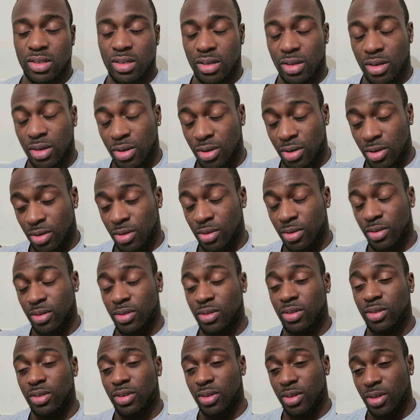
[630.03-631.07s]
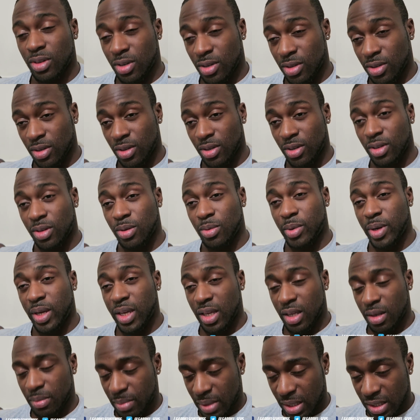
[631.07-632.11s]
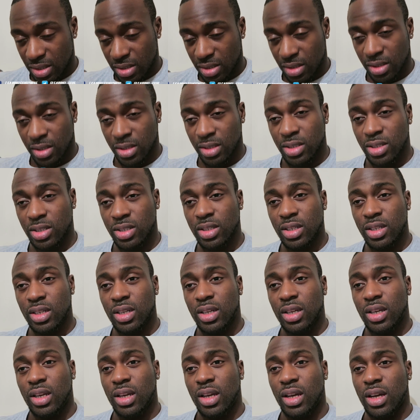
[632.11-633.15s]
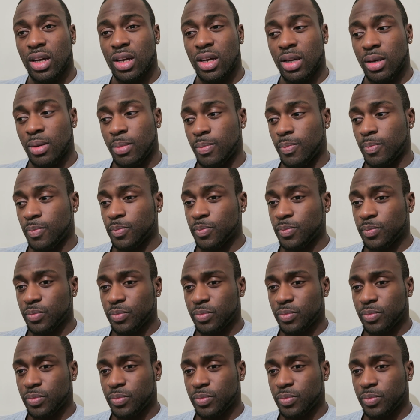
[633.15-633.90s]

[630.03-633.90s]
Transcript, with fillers: long, long awaited massage, um,